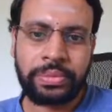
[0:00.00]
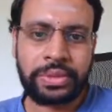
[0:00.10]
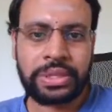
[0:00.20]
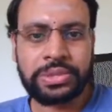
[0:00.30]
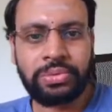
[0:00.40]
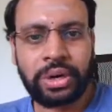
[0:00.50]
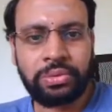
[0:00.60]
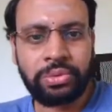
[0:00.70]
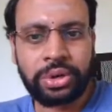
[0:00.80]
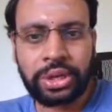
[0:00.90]
That's what
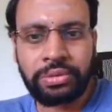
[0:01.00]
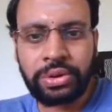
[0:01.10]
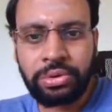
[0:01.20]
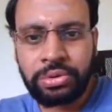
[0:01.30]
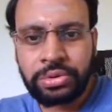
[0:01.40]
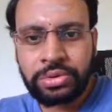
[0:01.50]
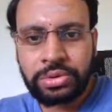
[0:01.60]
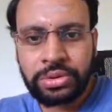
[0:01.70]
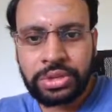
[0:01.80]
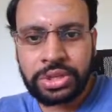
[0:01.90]
would give you
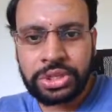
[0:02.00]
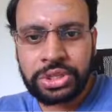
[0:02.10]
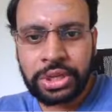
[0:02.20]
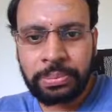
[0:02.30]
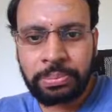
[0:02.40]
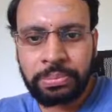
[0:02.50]
this shape.